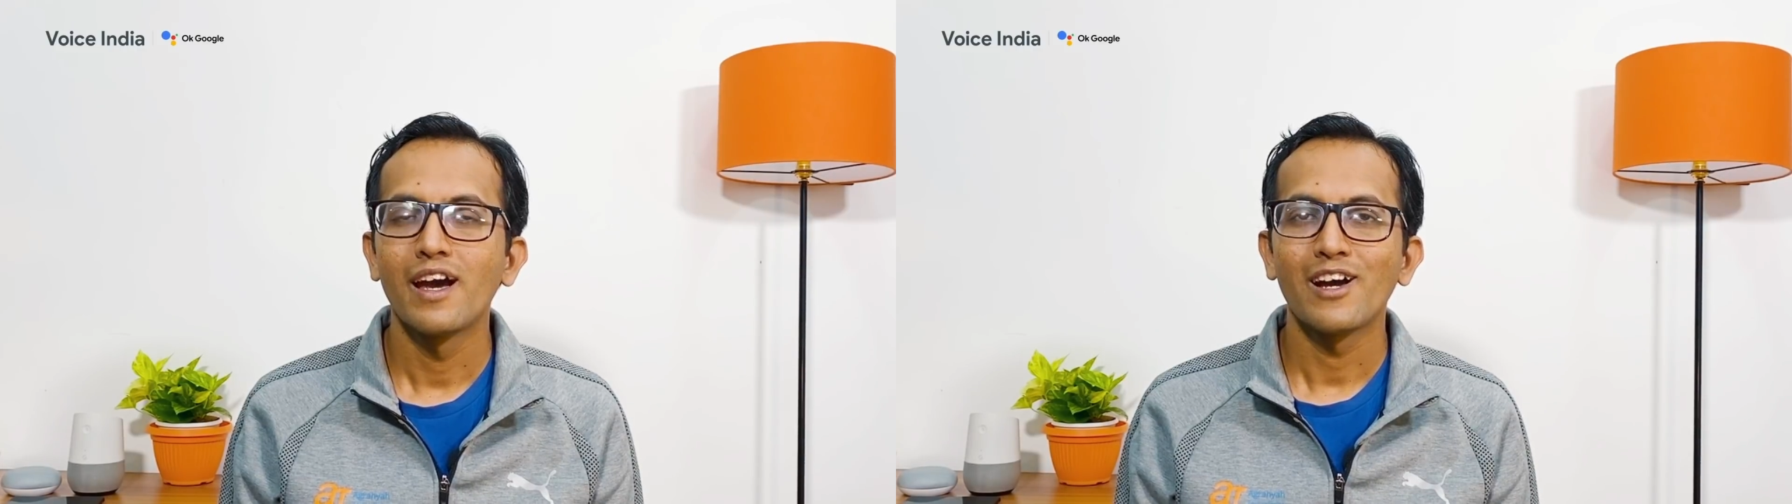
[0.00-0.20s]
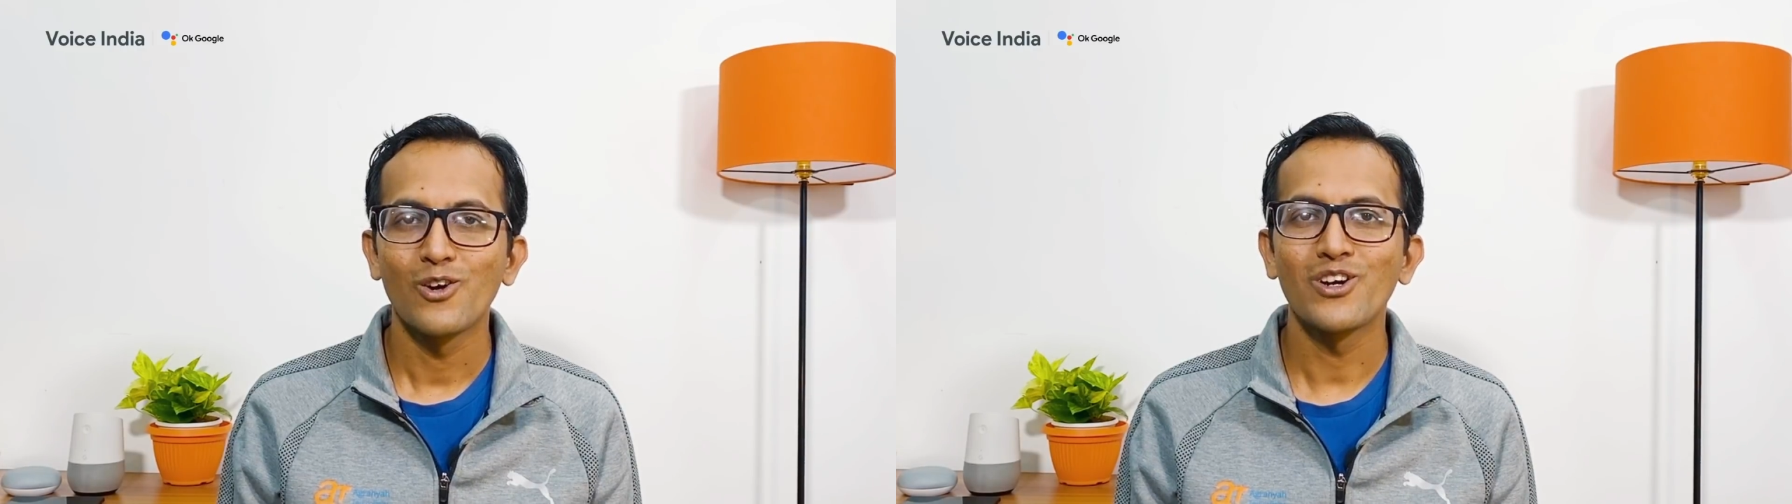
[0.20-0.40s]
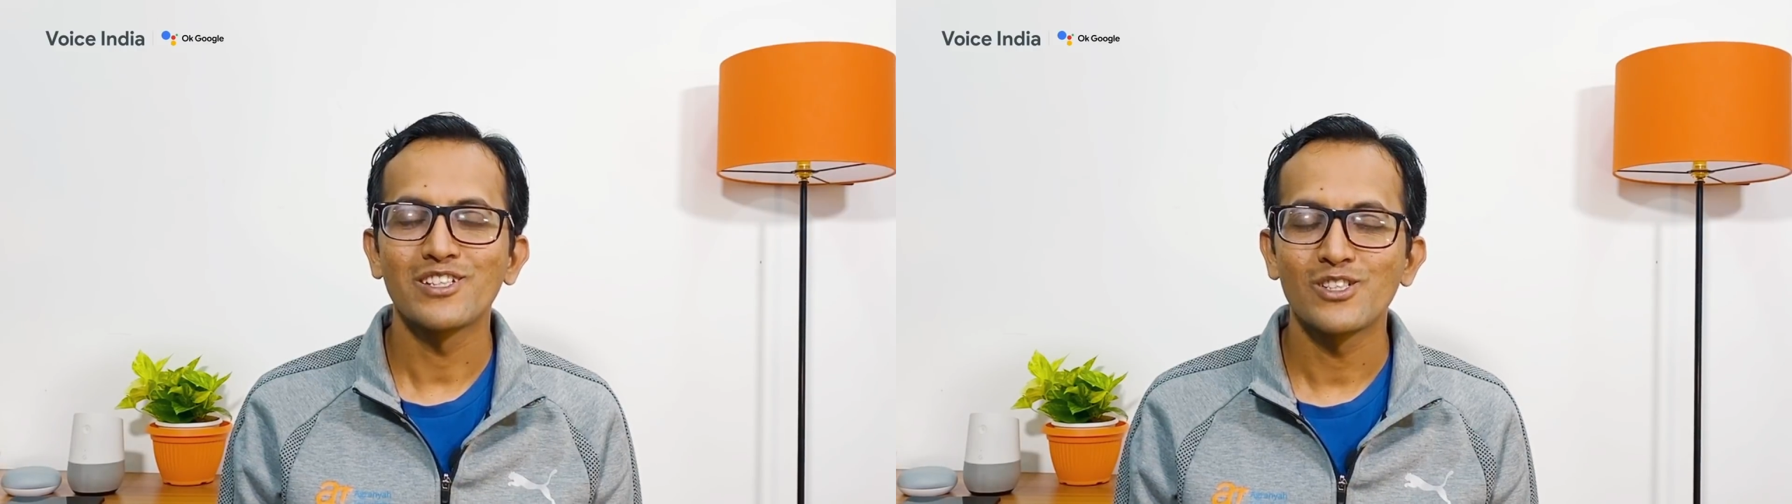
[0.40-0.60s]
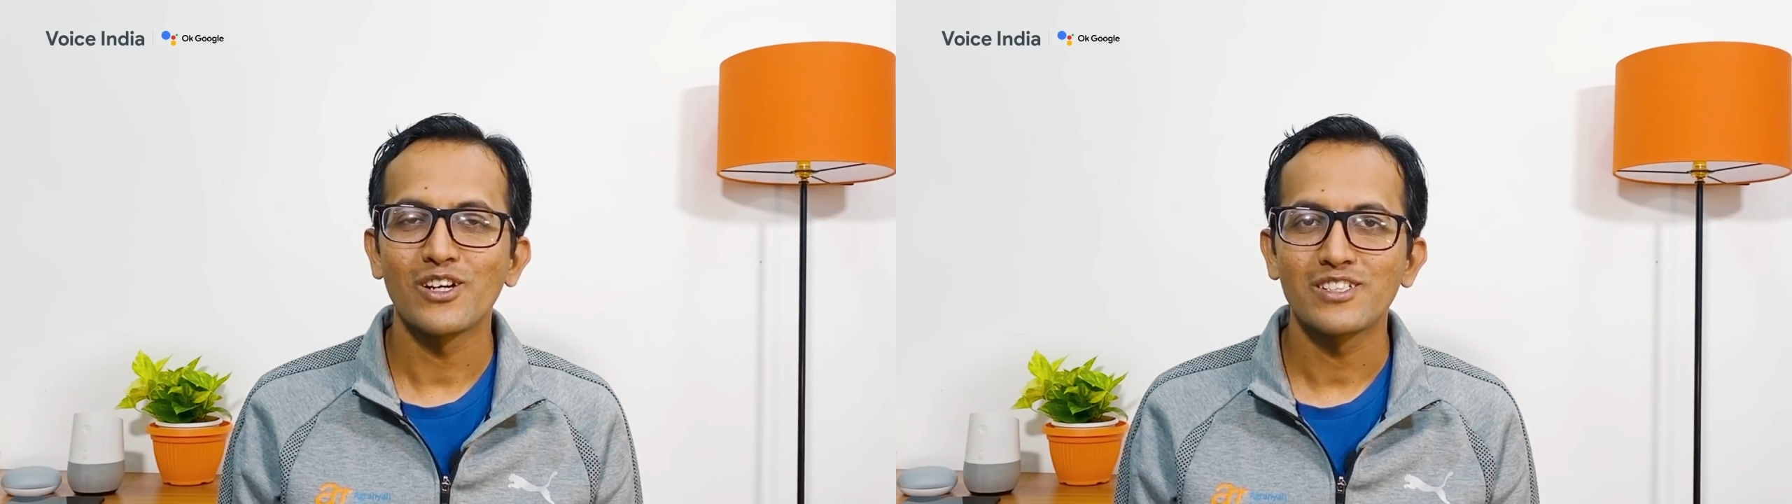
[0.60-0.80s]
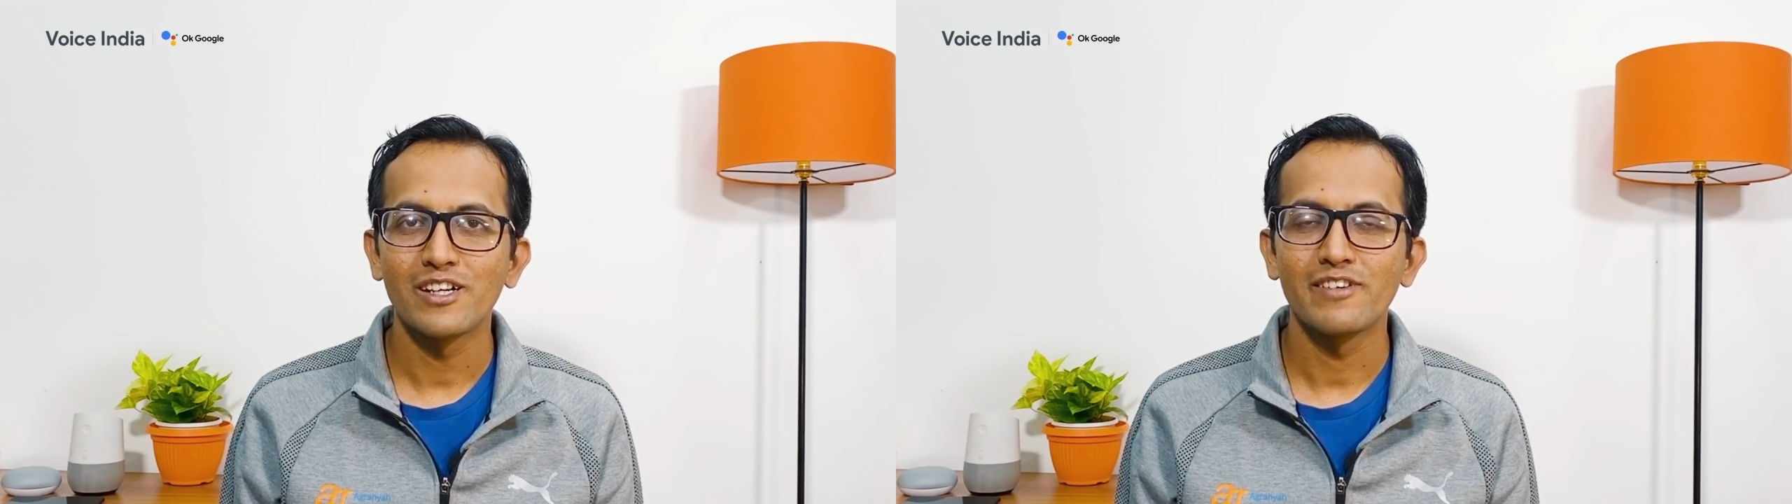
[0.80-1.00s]
Google is
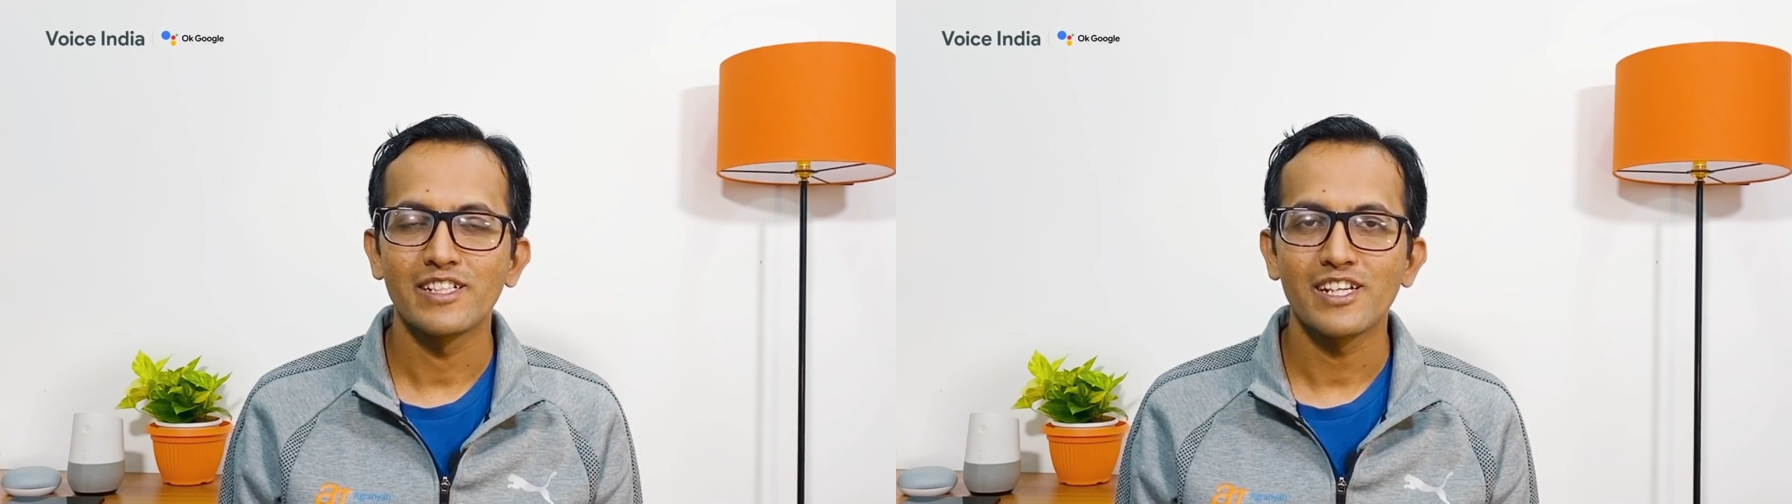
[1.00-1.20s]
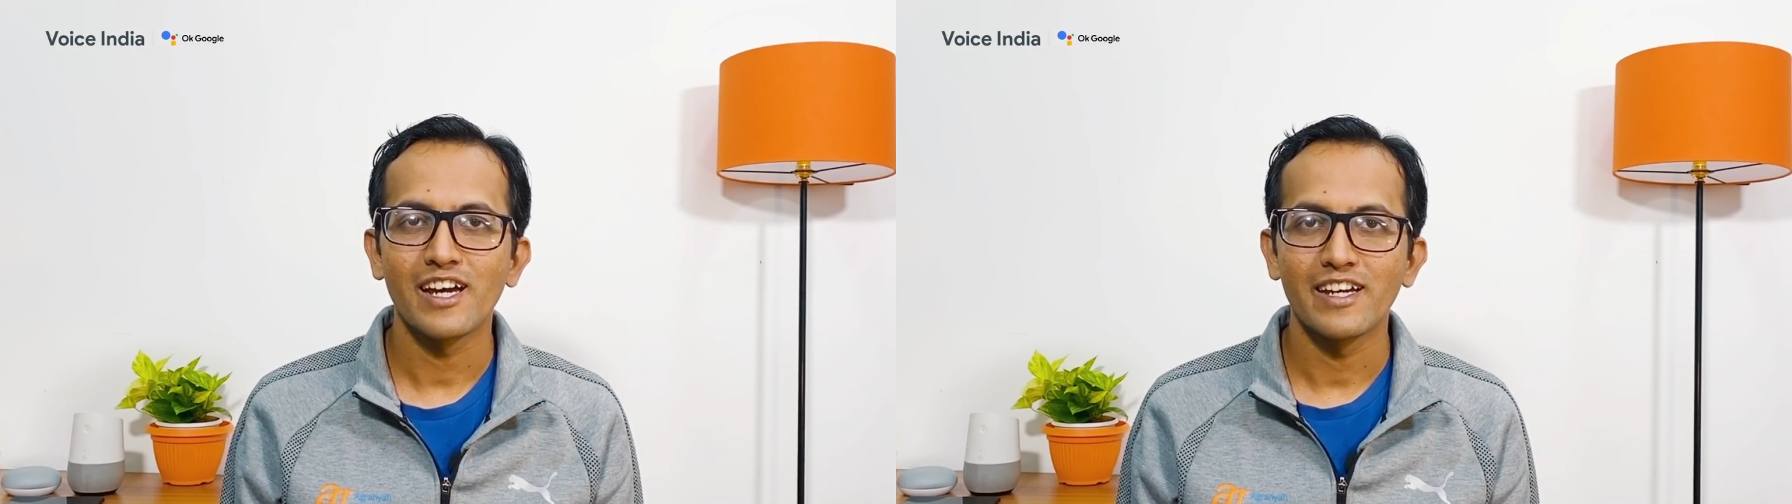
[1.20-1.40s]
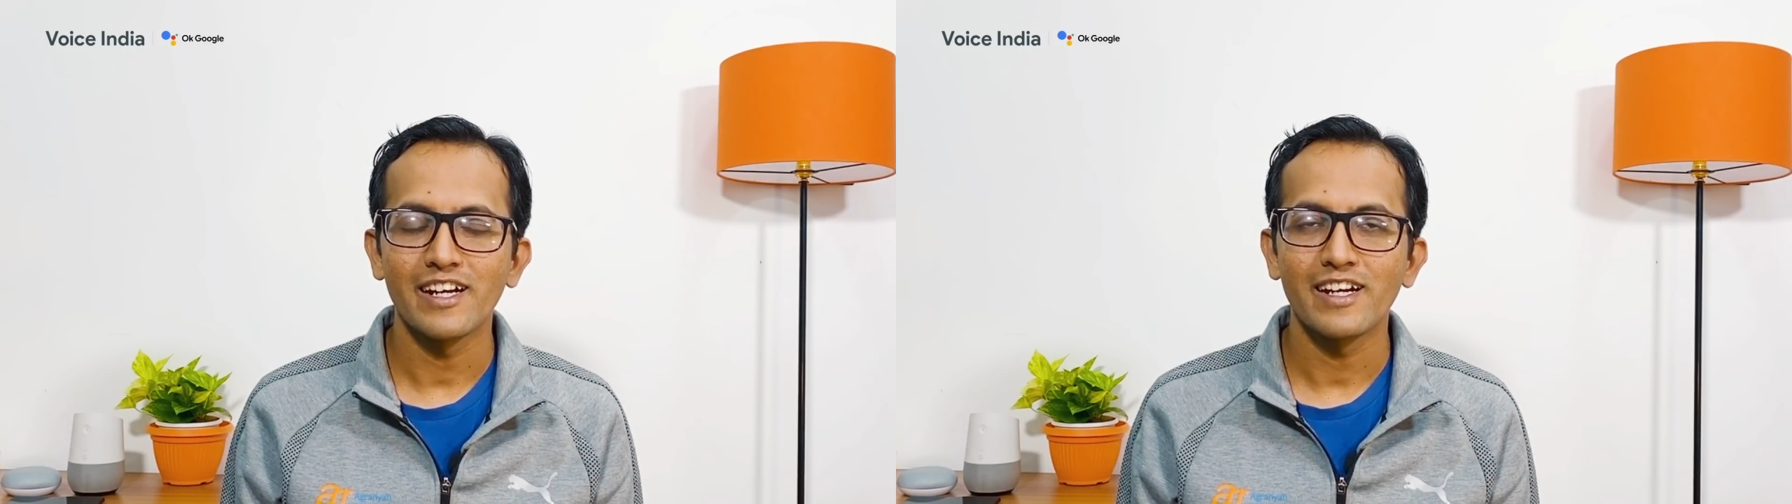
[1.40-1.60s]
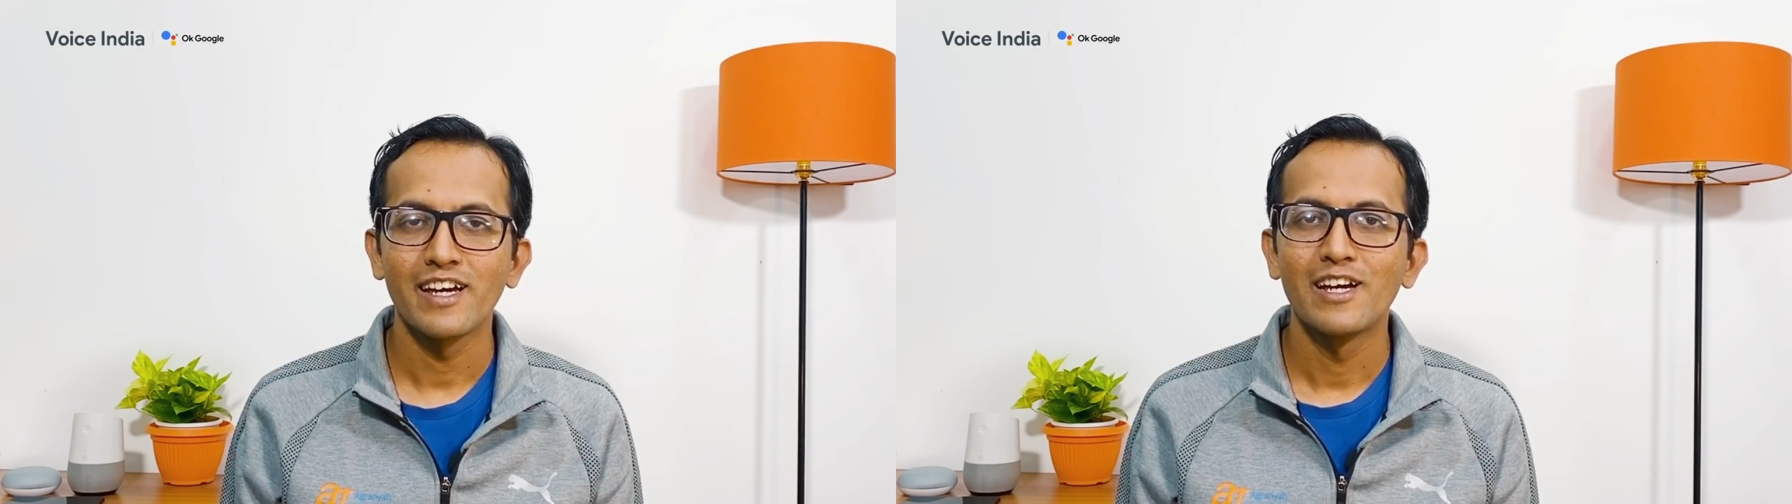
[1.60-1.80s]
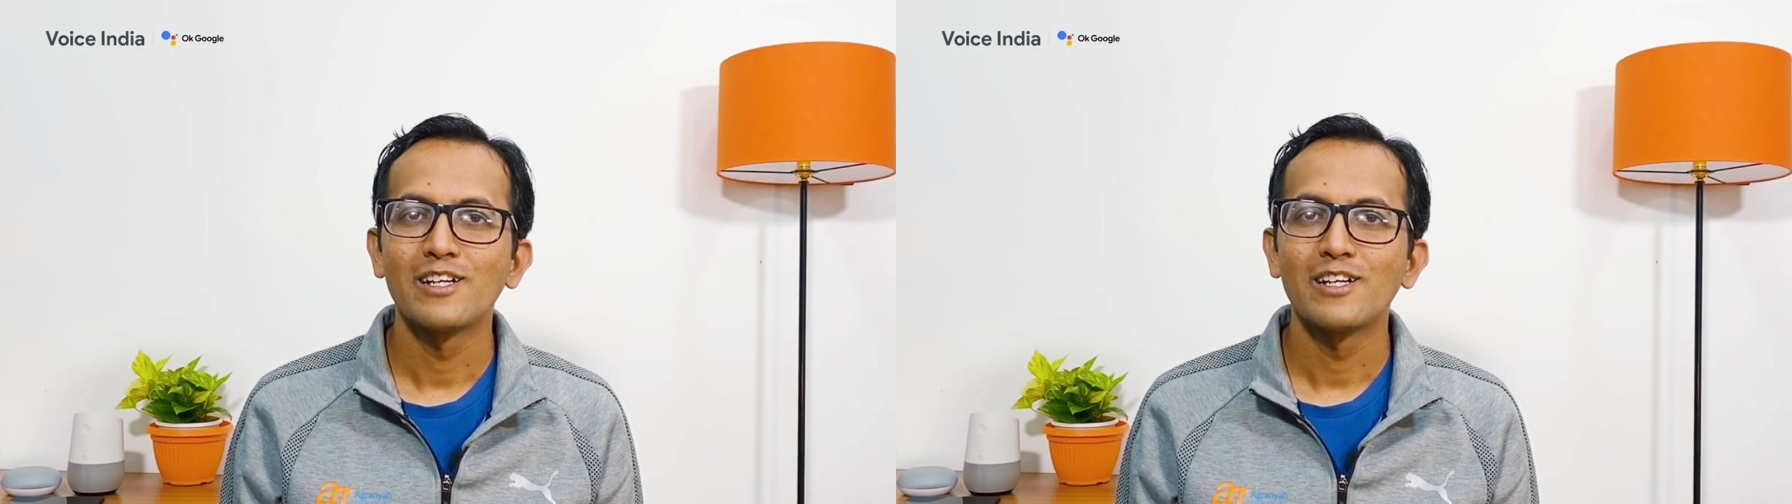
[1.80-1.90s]
not serving chai yet,